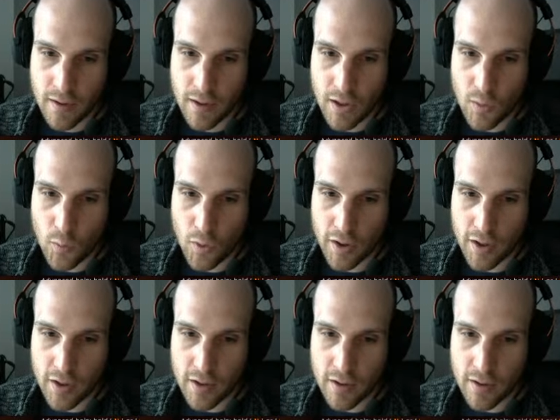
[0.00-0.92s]
I want
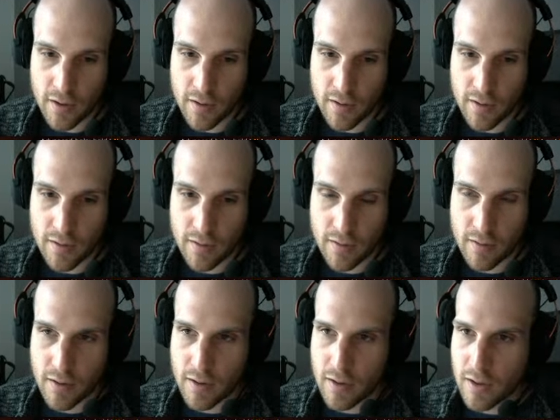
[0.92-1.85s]
to
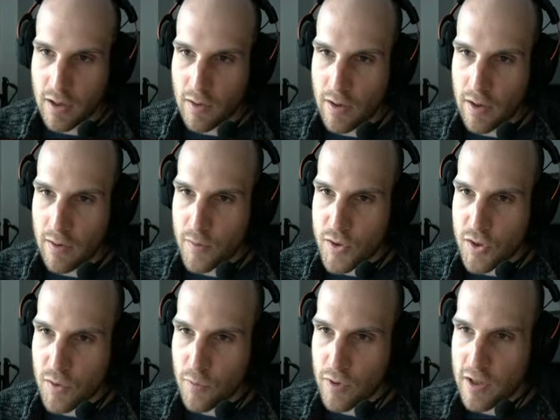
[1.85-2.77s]
get rid of that,
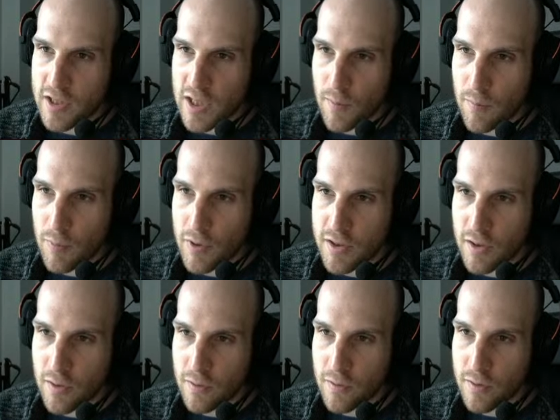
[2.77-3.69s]
so release hammer, press
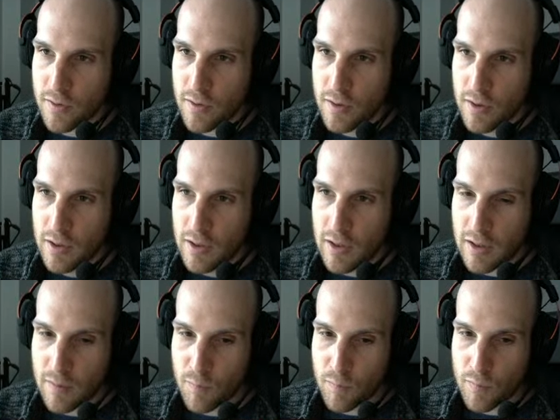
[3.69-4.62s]
hold,
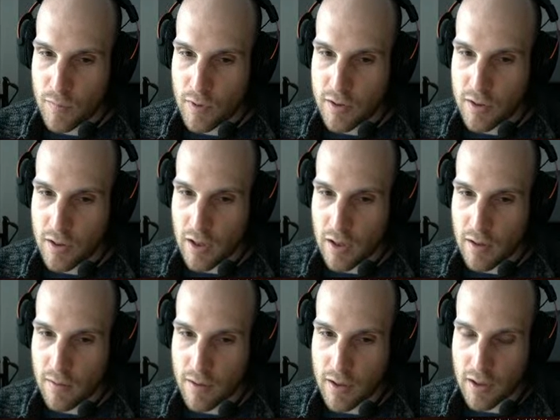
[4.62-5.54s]
and do that.
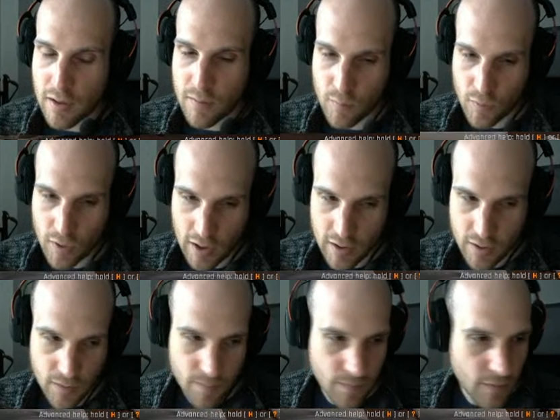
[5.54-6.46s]
Okay, can't do
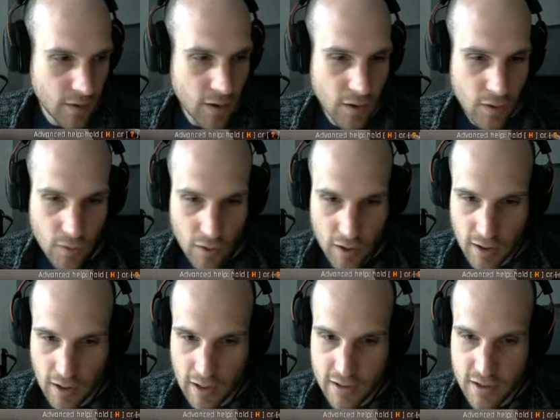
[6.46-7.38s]
it. Right,
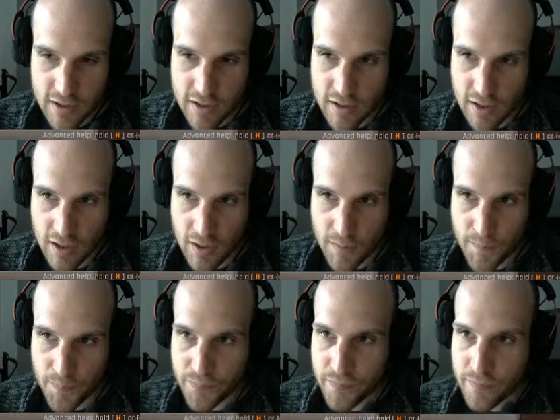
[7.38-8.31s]
let's
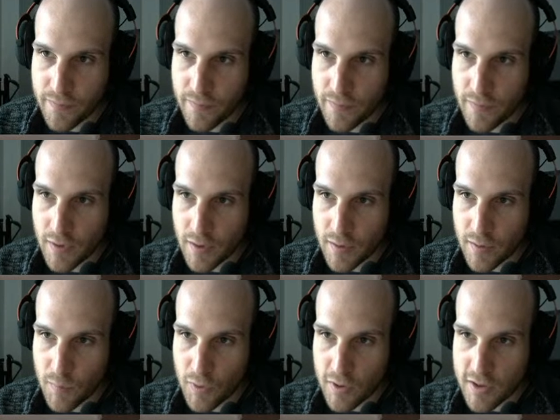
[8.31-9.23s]

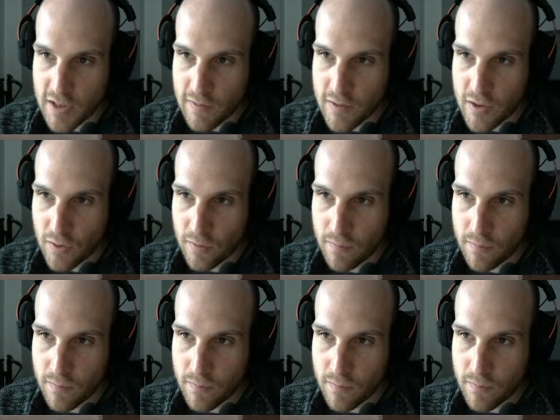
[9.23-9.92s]
put the safety on.